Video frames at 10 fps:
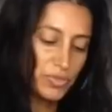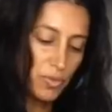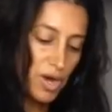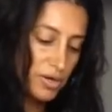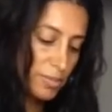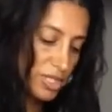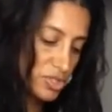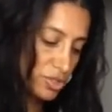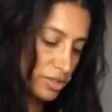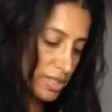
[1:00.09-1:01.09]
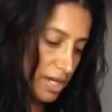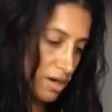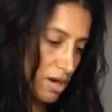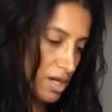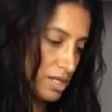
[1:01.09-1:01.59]
the water. I'm going to turn that
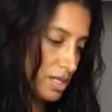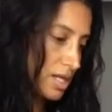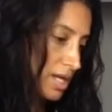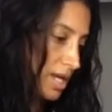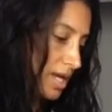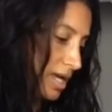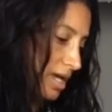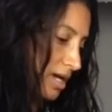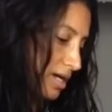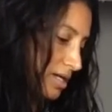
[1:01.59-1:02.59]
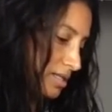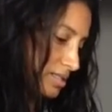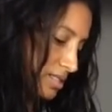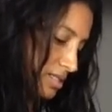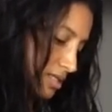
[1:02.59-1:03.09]
on,
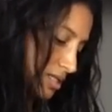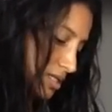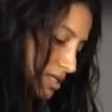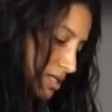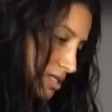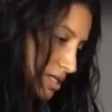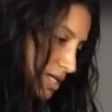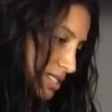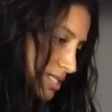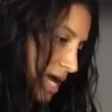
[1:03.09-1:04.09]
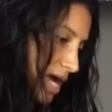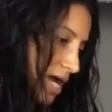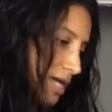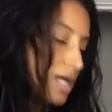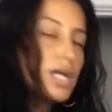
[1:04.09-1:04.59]
and nice and
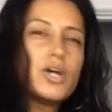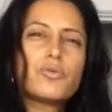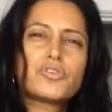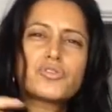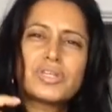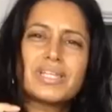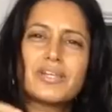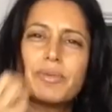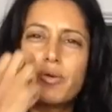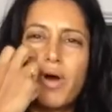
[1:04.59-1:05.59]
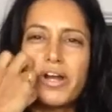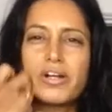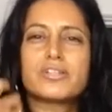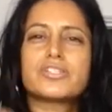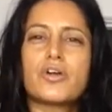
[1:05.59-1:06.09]
high. But there's only a little bit of
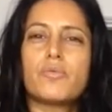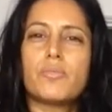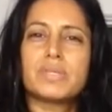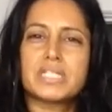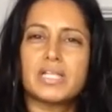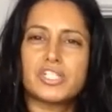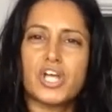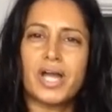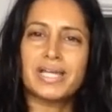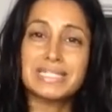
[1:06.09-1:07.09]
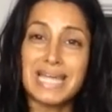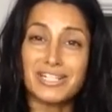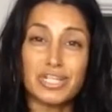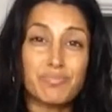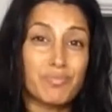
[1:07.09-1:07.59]
water. So masala chai is
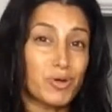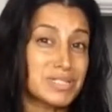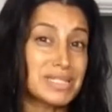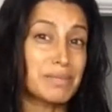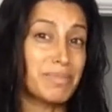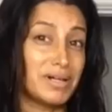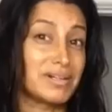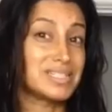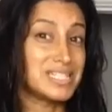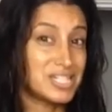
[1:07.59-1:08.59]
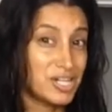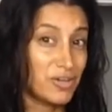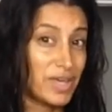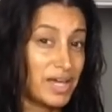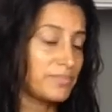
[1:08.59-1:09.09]
actually mostly milk. Did you
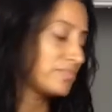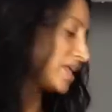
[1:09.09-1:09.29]
know that?